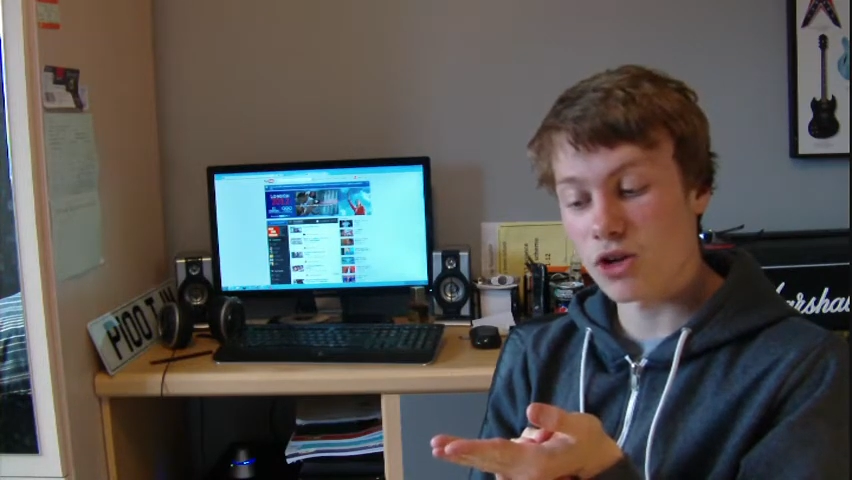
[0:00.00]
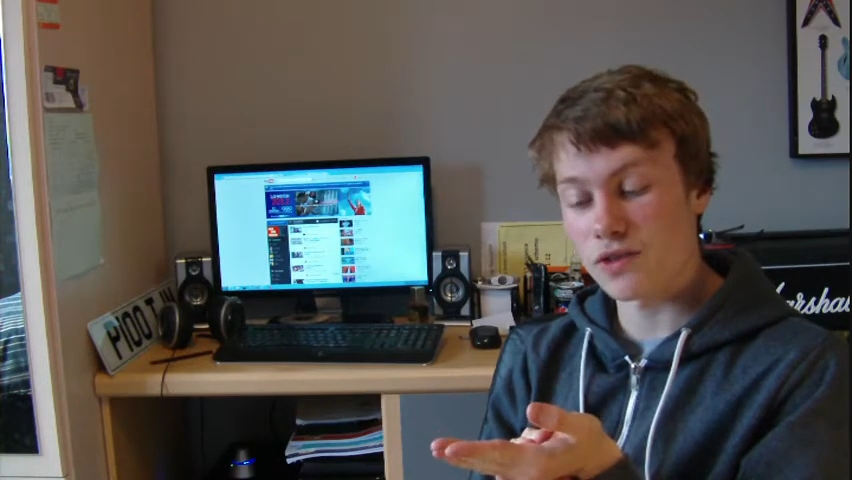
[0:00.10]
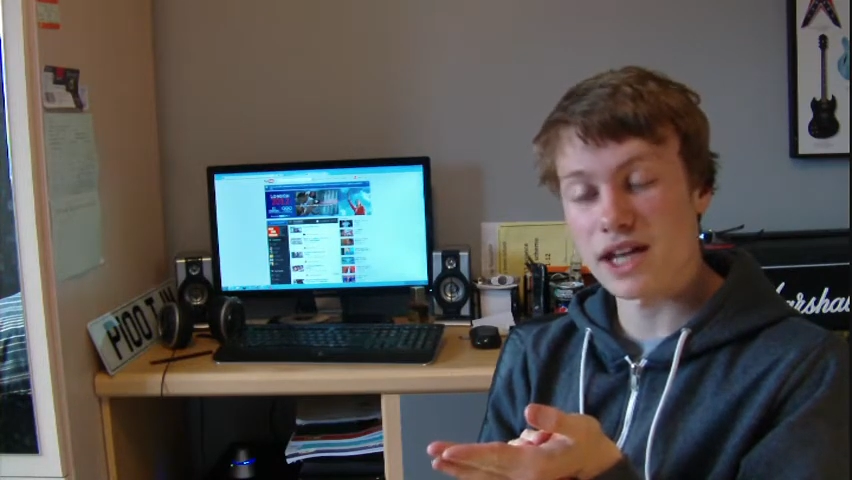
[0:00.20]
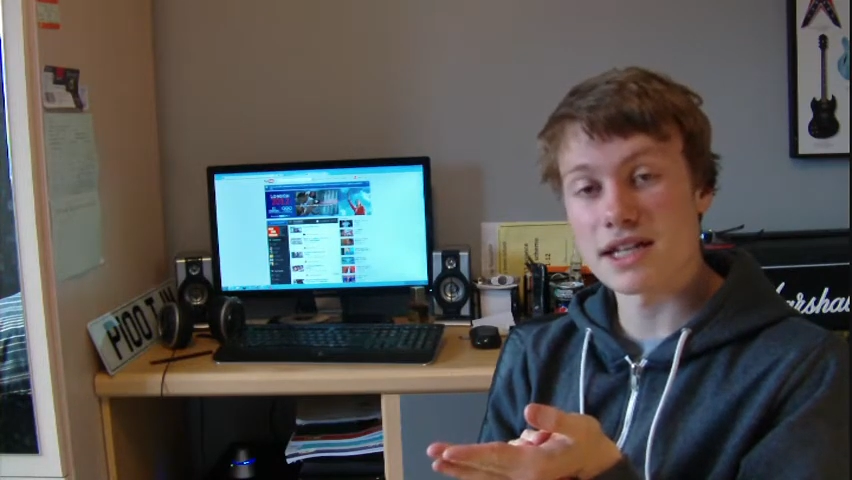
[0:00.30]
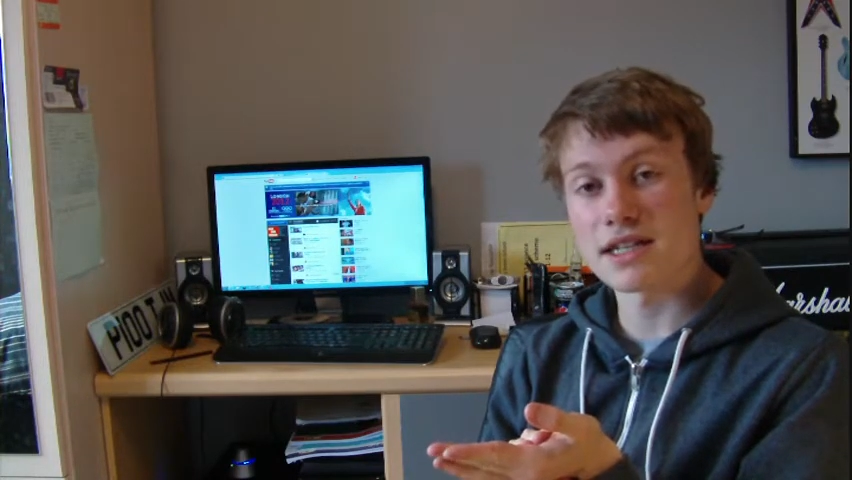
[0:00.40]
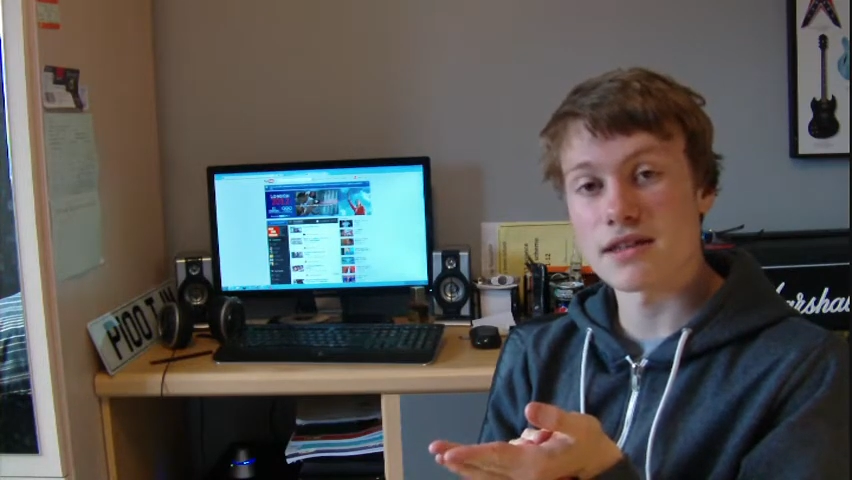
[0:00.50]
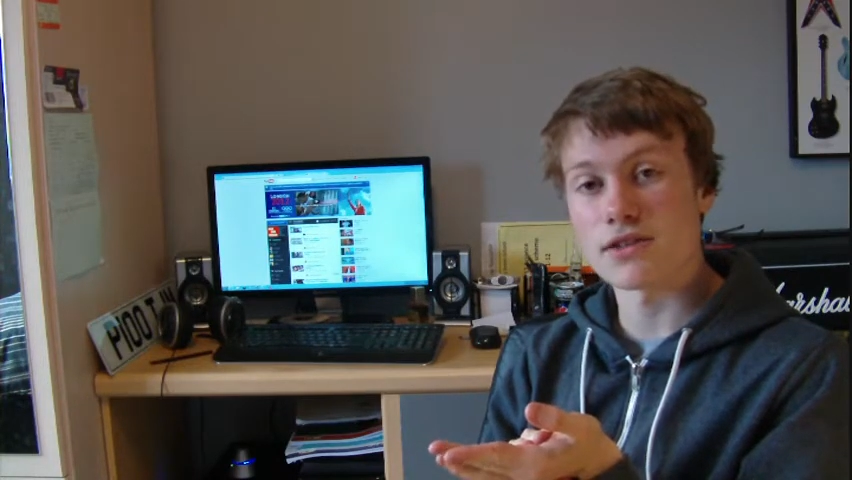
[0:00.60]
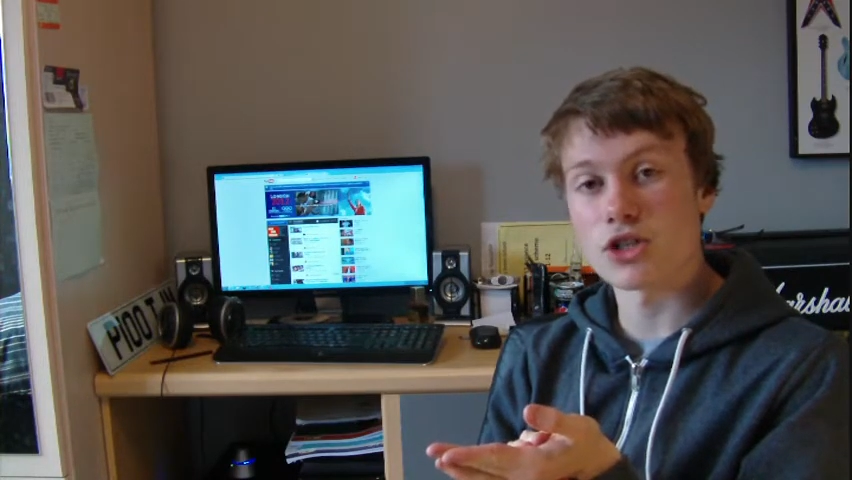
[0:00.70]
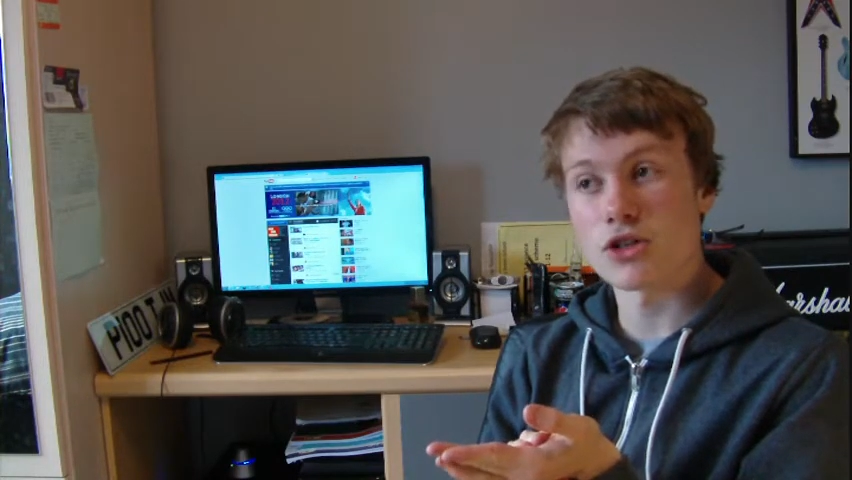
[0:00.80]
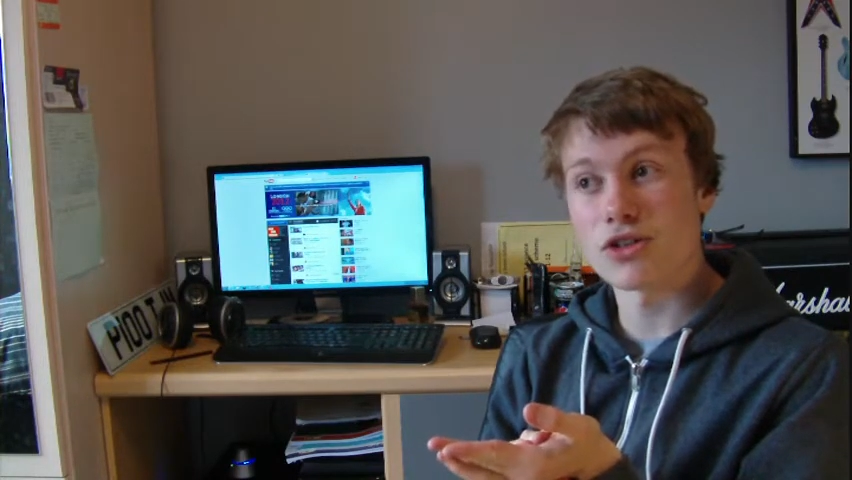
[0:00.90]
on the
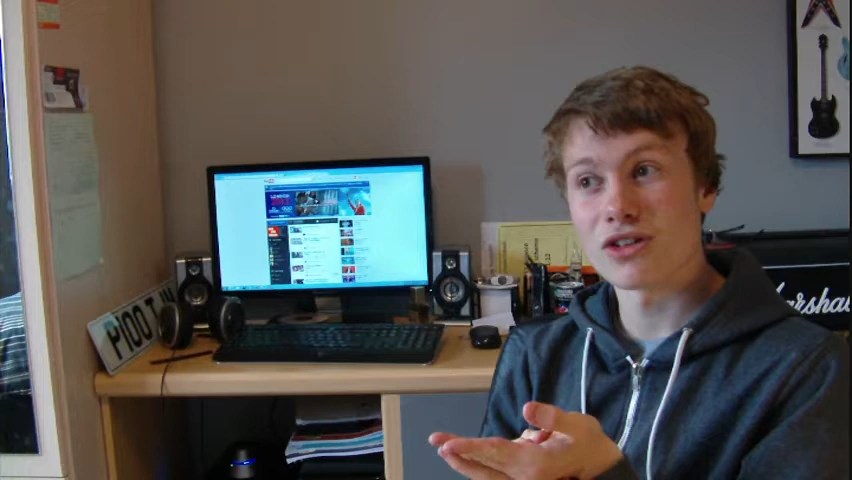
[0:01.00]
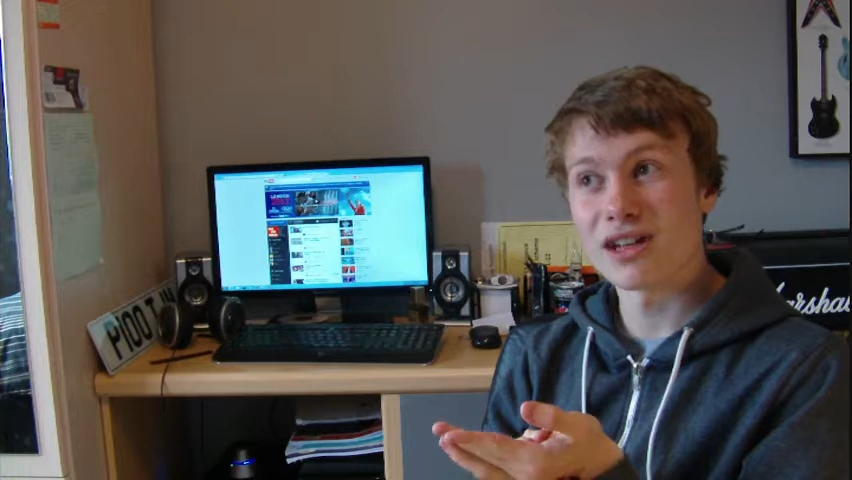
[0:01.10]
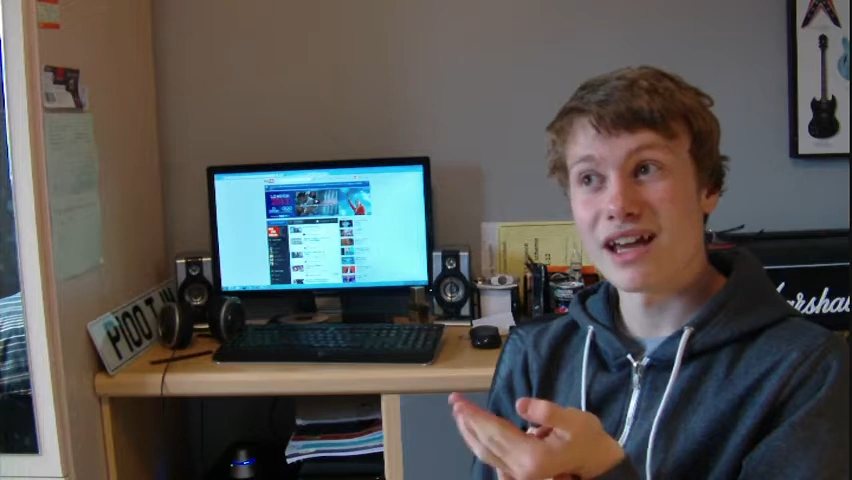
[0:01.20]
18th of June,